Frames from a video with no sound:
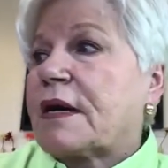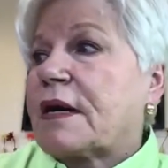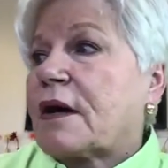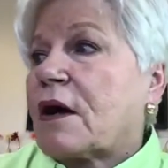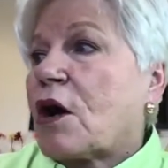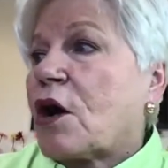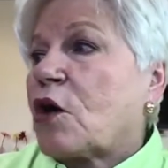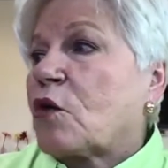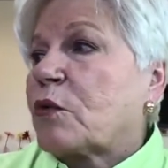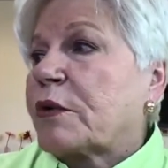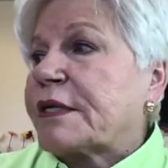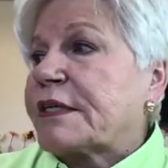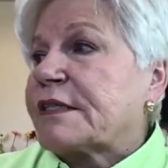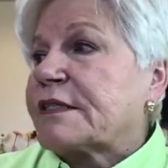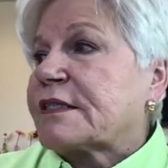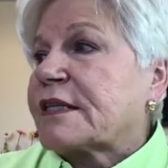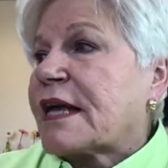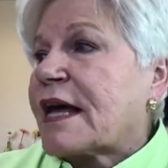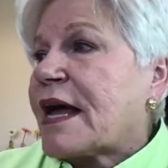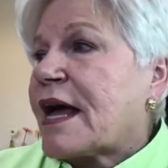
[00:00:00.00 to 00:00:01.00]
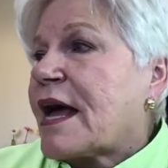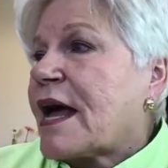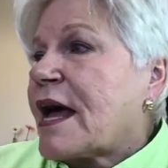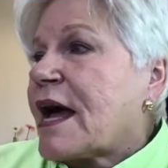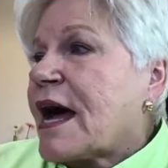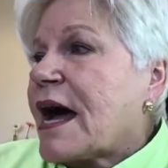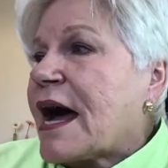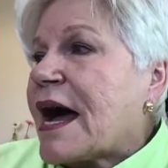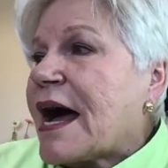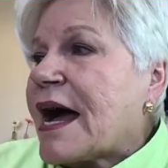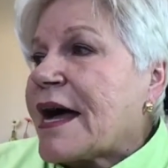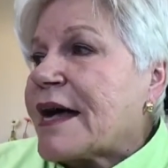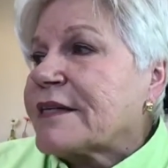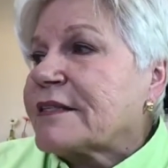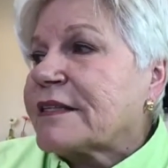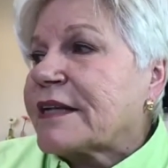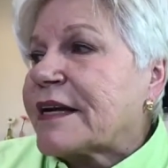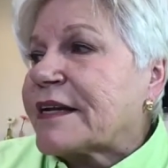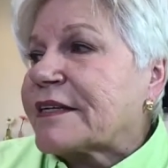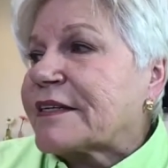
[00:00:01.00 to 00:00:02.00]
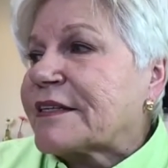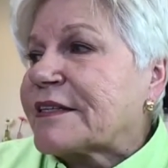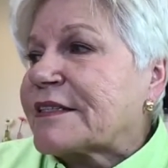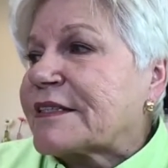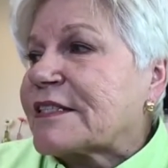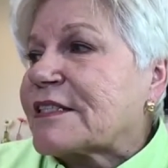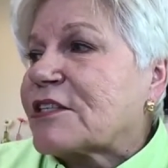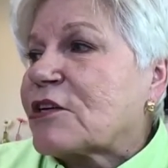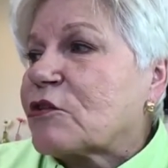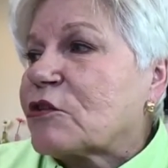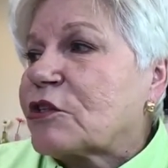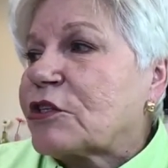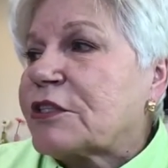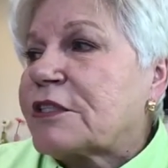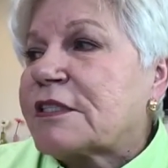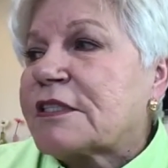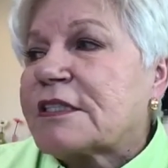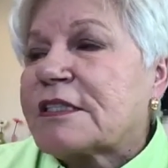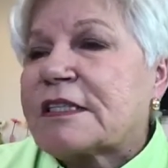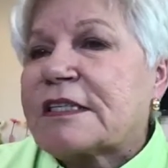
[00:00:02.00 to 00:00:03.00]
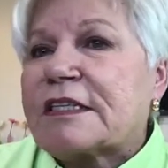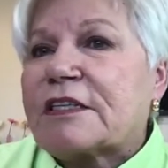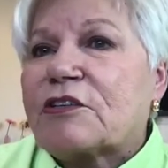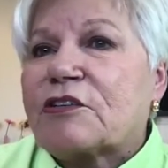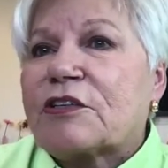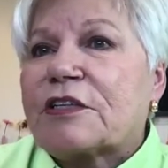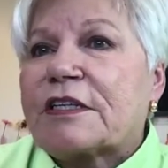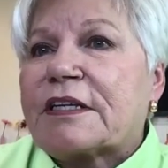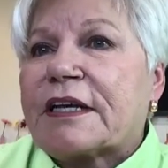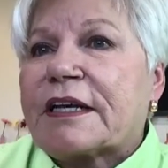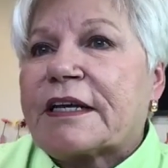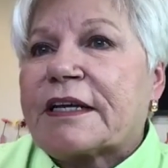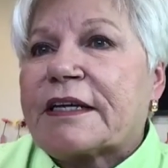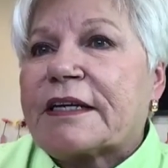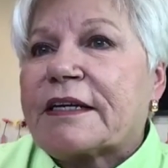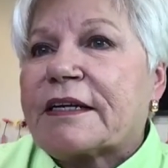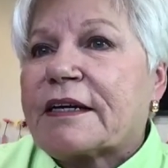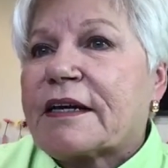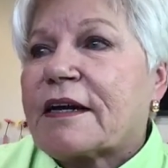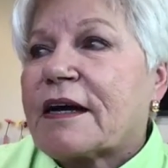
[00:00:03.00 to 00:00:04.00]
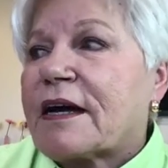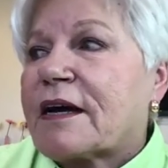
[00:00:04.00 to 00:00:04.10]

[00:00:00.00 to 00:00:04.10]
Always. Hi, Leica. It's so good to see you today.